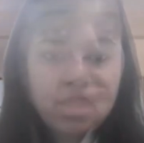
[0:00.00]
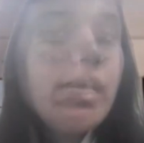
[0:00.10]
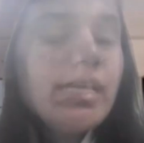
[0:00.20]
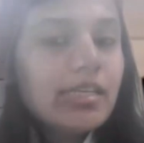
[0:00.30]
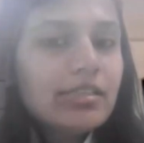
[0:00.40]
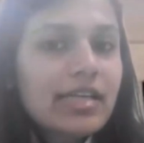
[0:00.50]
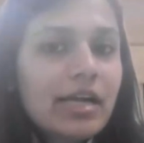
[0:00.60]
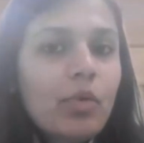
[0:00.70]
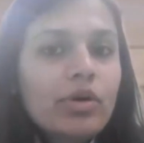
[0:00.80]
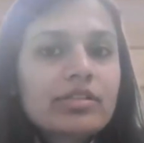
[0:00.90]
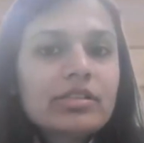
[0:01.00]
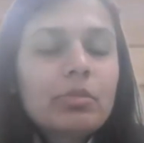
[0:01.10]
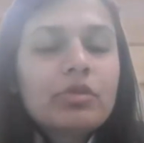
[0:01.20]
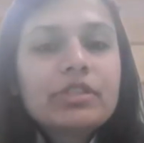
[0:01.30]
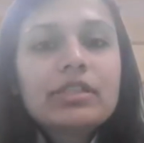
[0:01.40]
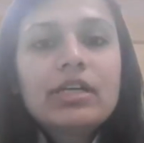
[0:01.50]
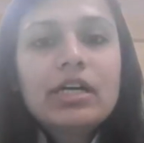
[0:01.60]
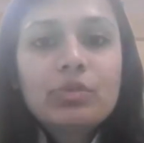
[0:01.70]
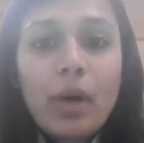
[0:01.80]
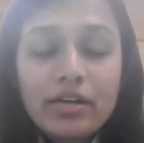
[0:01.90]
Let's understand what are some of
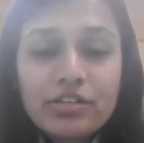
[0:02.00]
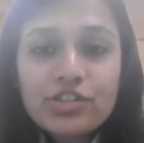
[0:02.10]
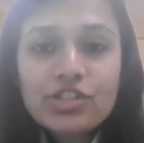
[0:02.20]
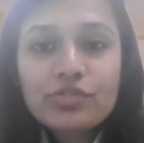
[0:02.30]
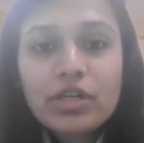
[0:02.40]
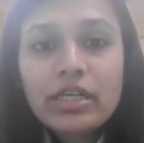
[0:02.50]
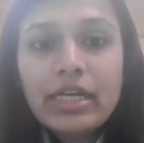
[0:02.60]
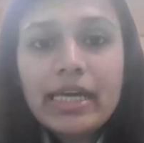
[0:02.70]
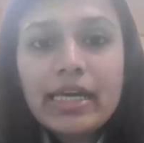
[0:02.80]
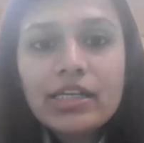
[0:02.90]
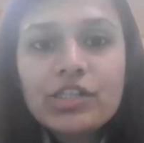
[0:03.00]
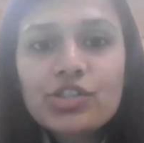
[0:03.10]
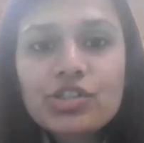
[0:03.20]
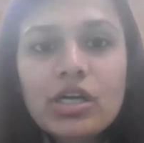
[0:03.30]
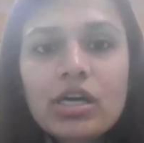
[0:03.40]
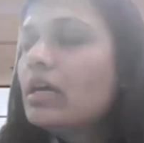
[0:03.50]
the advantages of learning English.